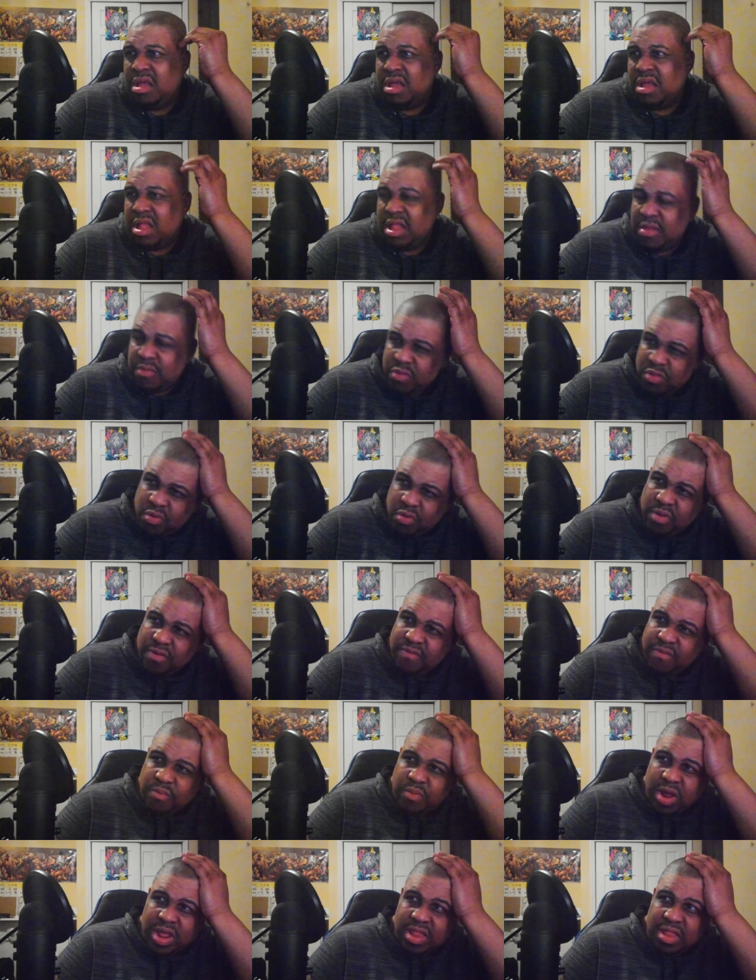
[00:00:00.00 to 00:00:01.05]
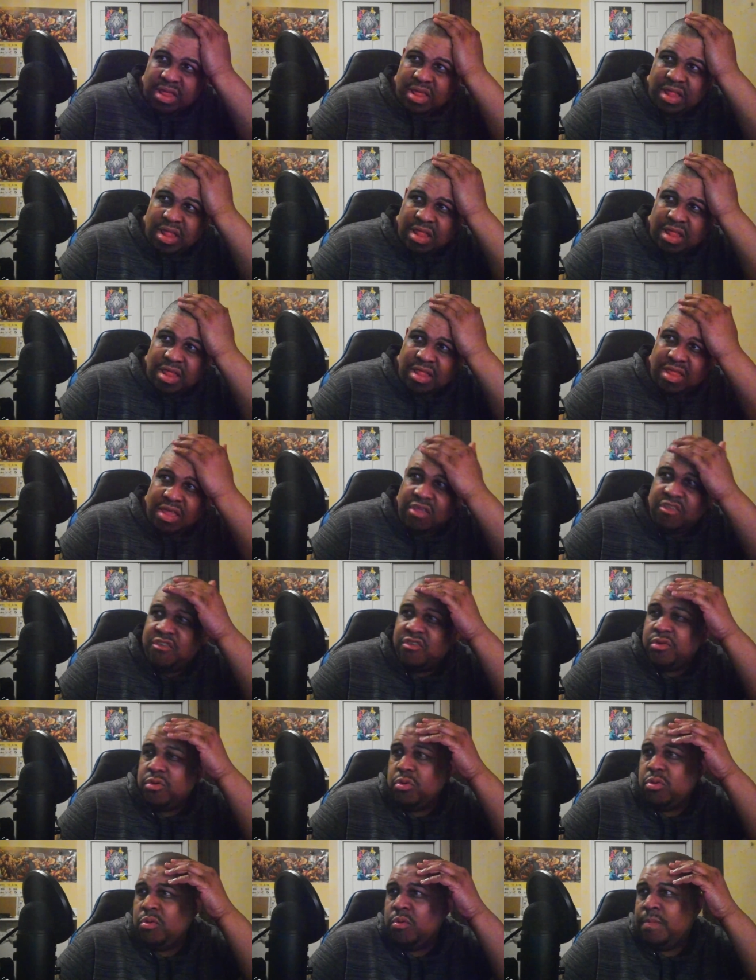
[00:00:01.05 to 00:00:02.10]
There was two different prices, because there's a
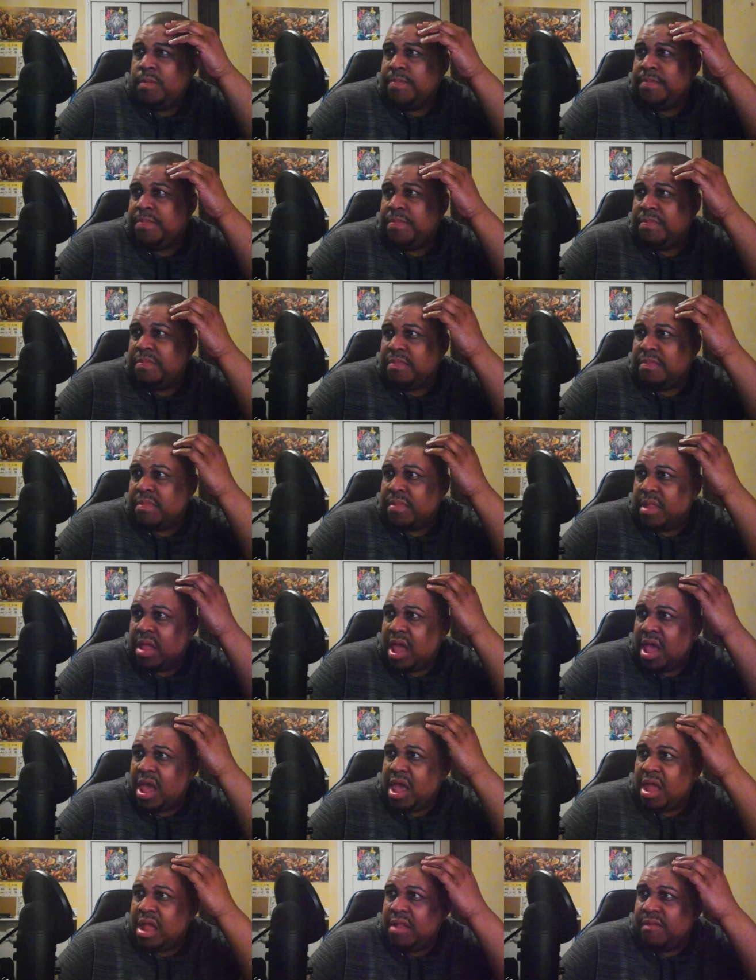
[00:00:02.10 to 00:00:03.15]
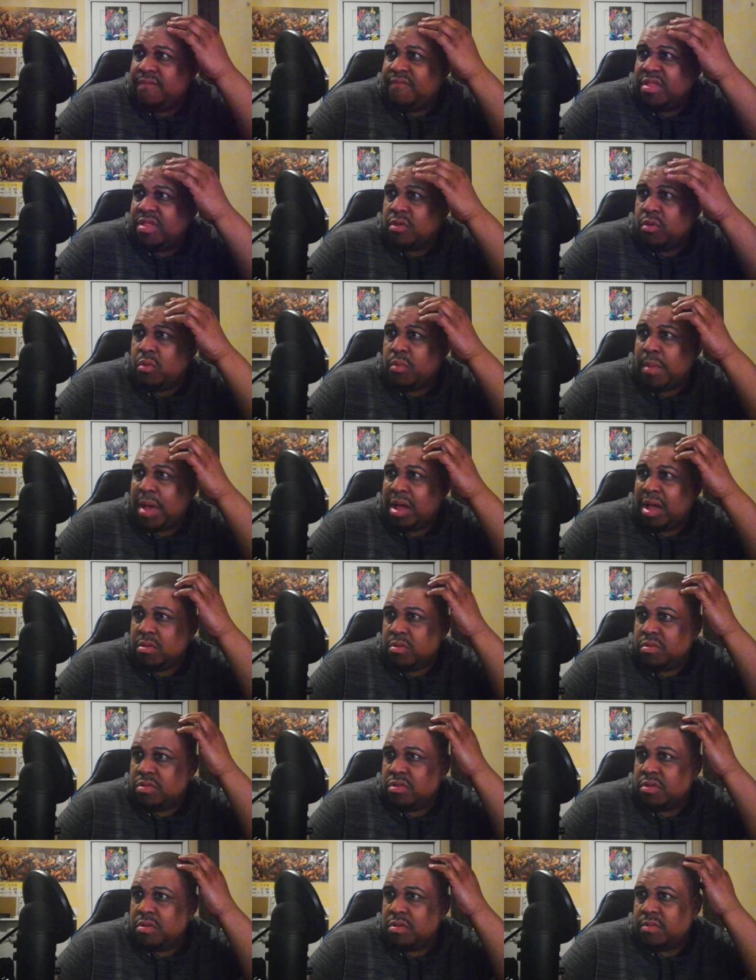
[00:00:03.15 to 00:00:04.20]
digital and physical model.
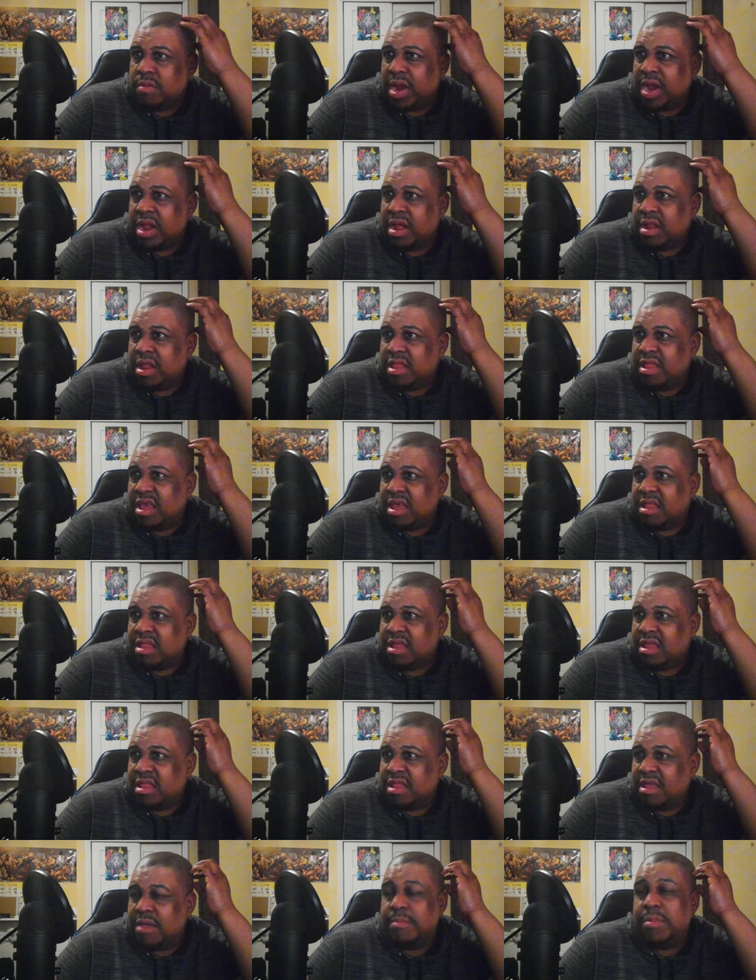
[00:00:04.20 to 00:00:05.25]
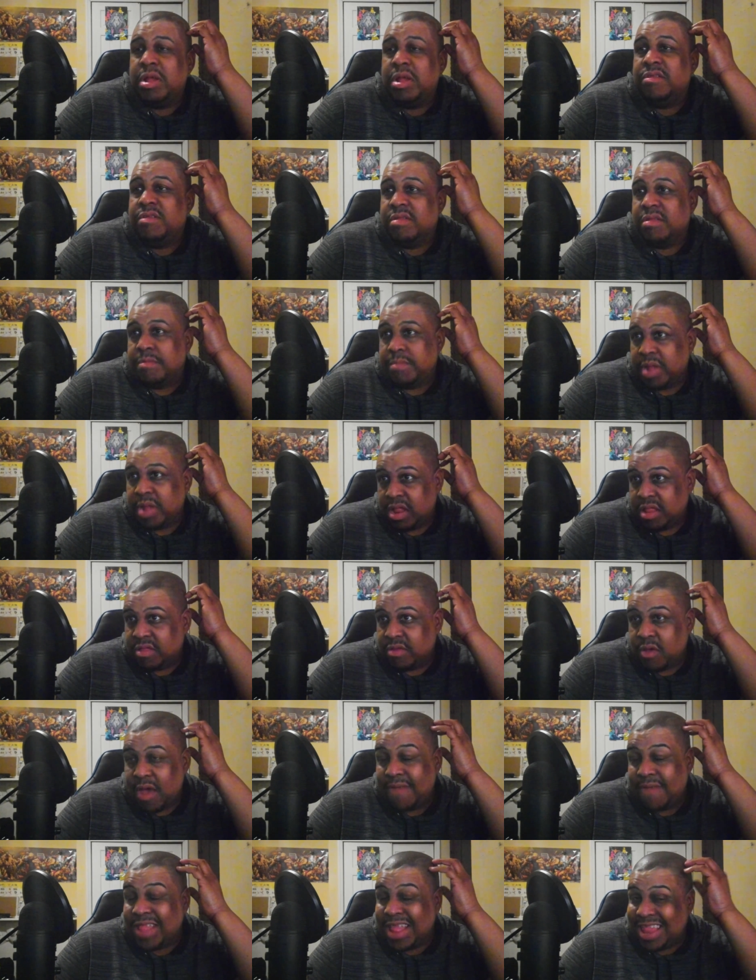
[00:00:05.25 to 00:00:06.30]
So right now they're saying six, seven hundred some dollars. So
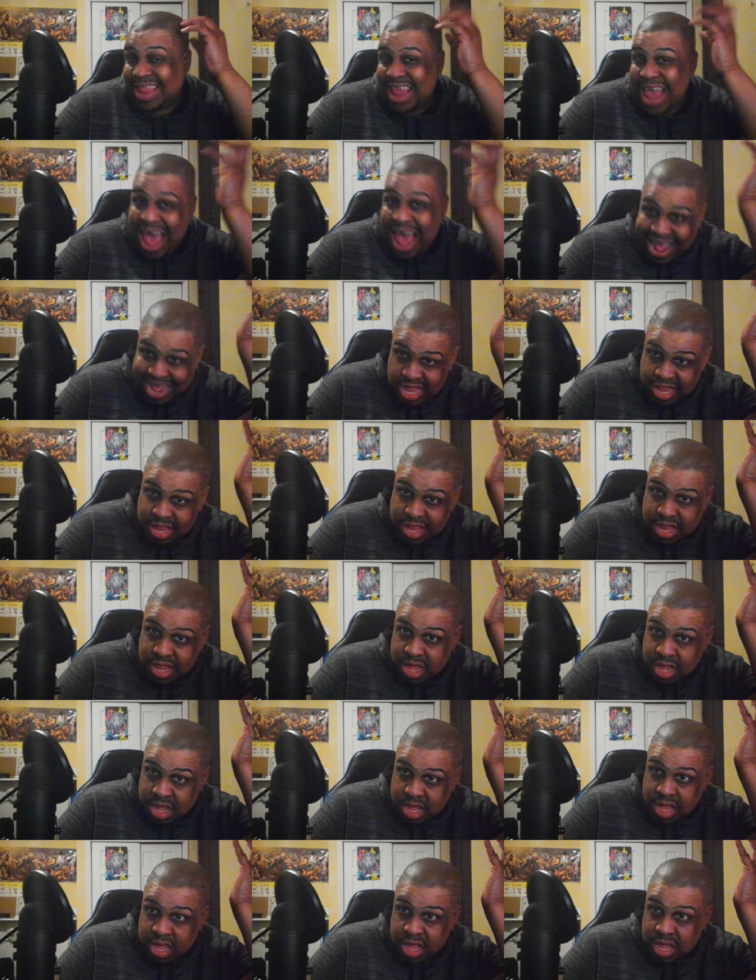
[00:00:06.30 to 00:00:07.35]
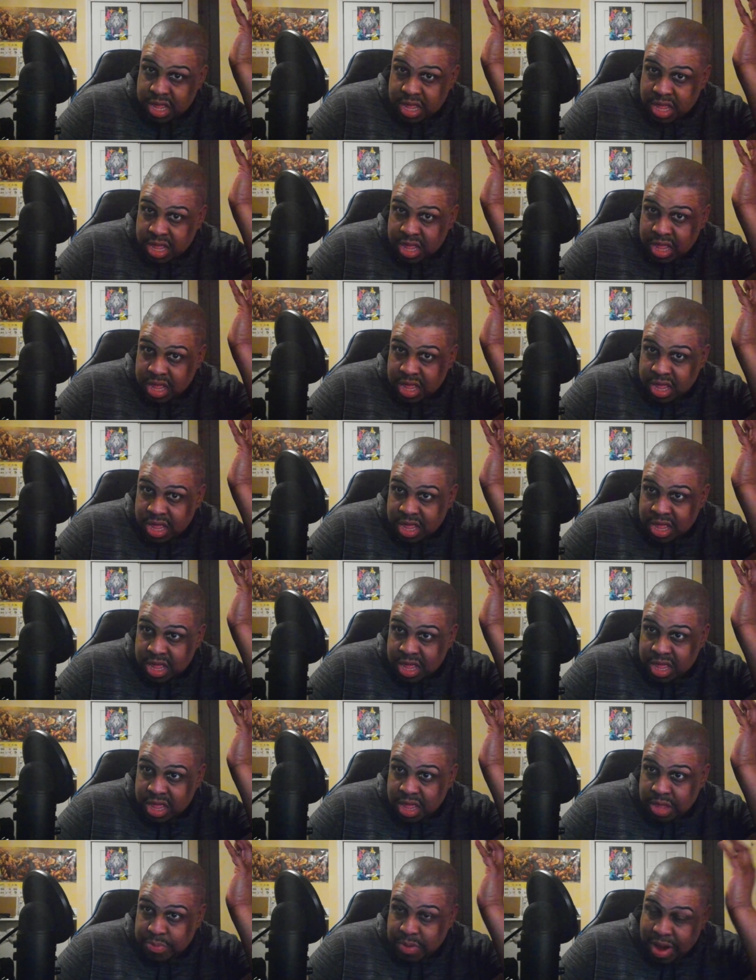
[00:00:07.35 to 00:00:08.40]
after tax,
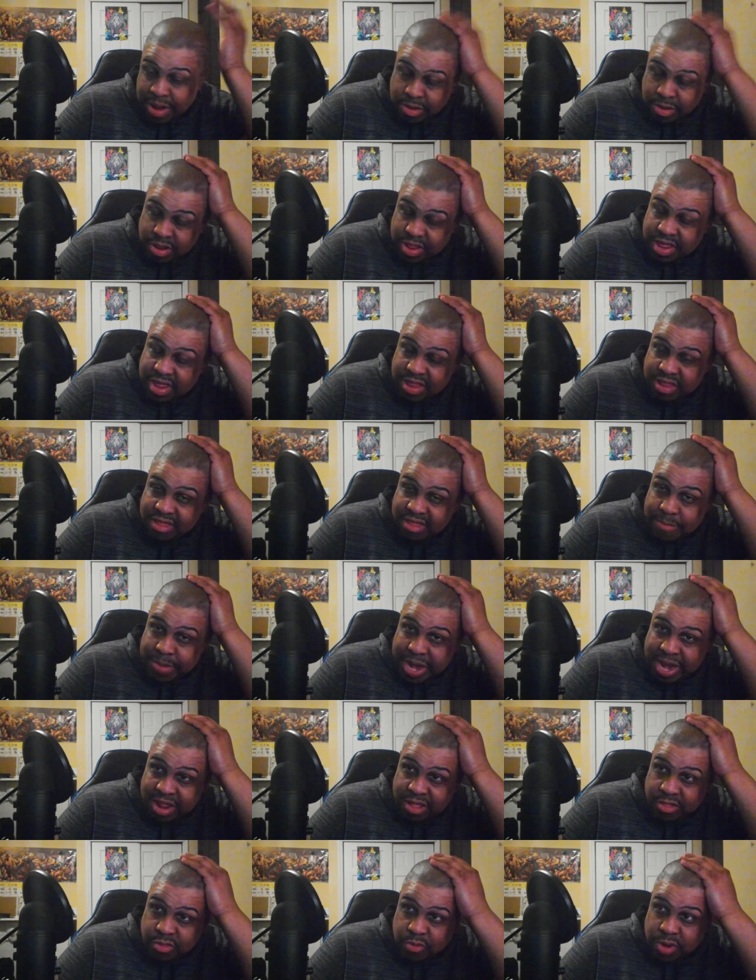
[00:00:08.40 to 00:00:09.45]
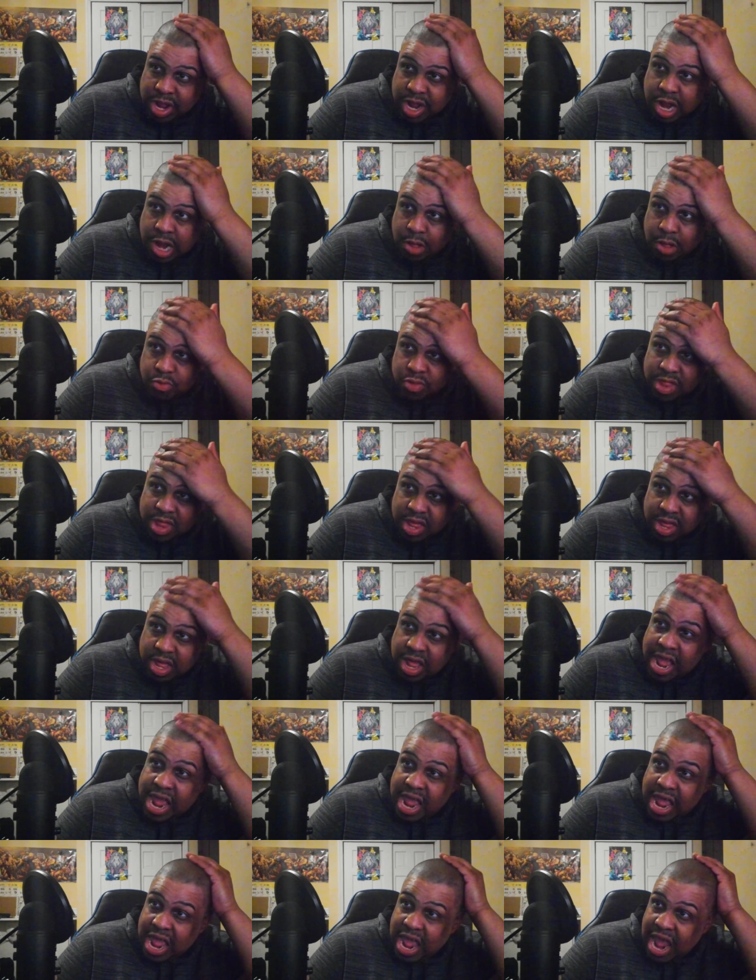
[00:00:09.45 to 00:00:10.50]
you're probably going to see seven eighty three, close to
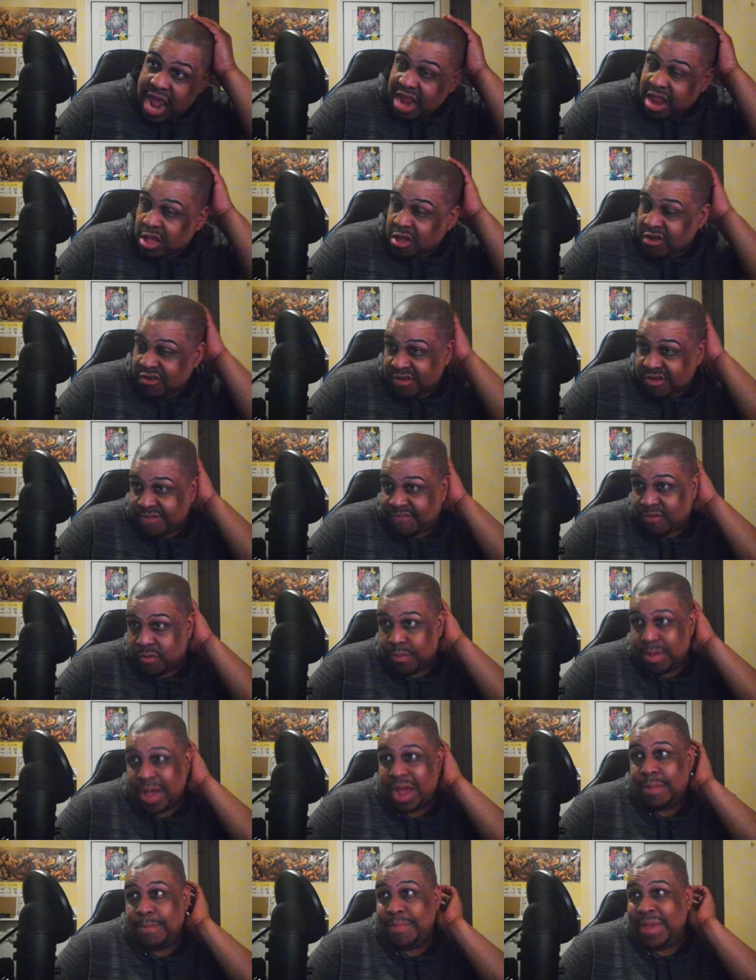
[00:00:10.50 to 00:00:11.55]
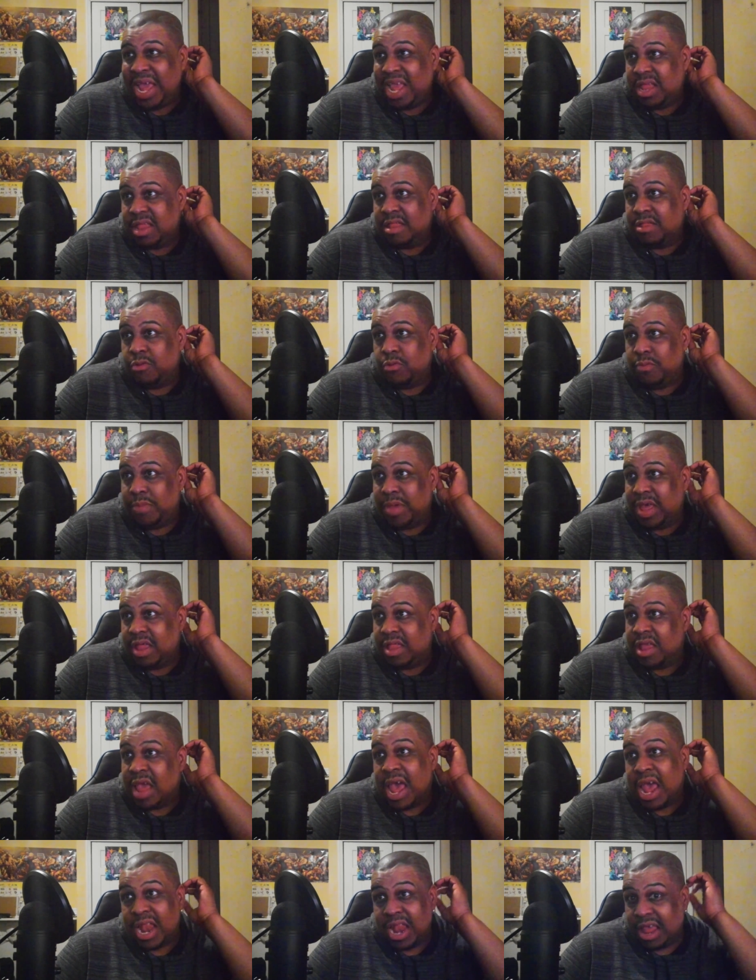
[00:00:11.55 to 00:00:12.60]
eight hundred if you buy the base too, because
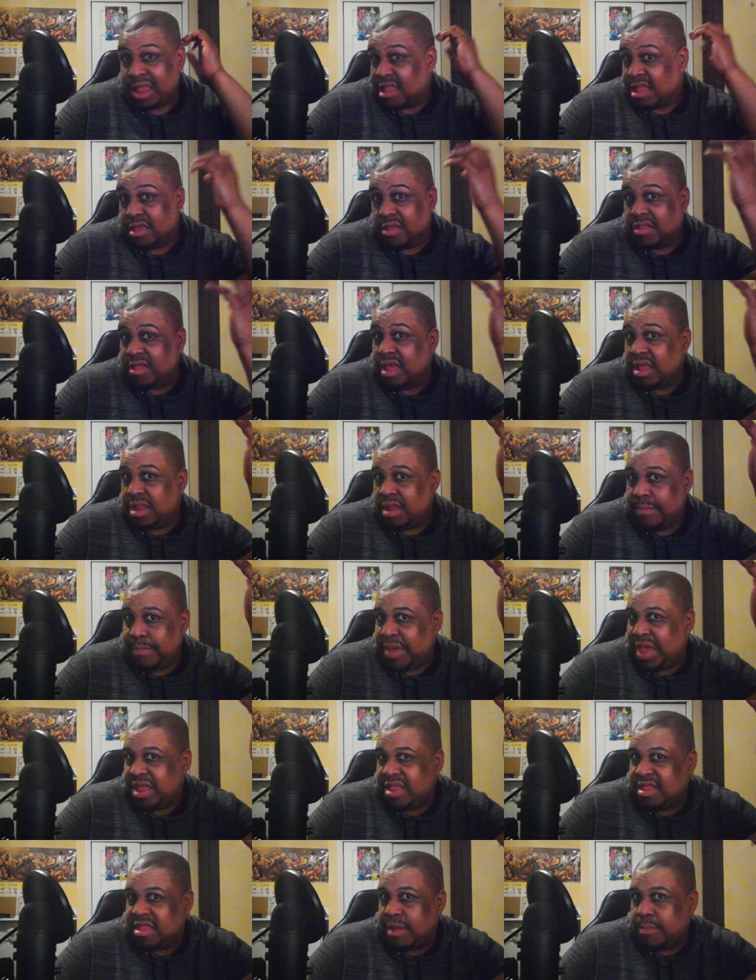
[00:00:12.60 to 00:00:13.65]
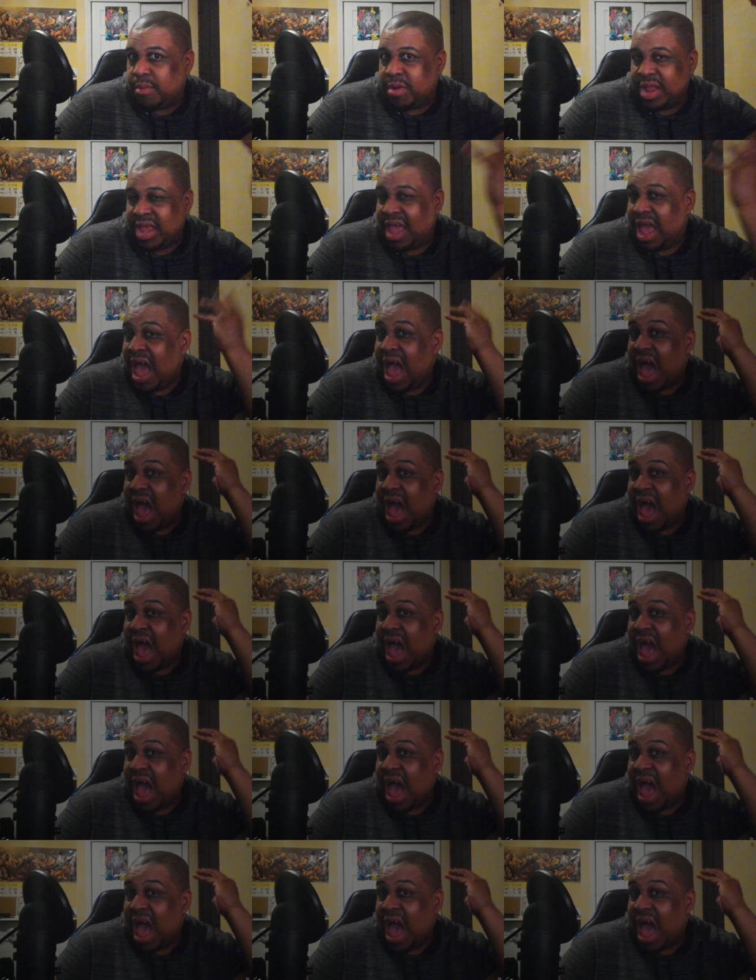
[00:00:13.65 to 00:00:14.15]
they still selling the base separately.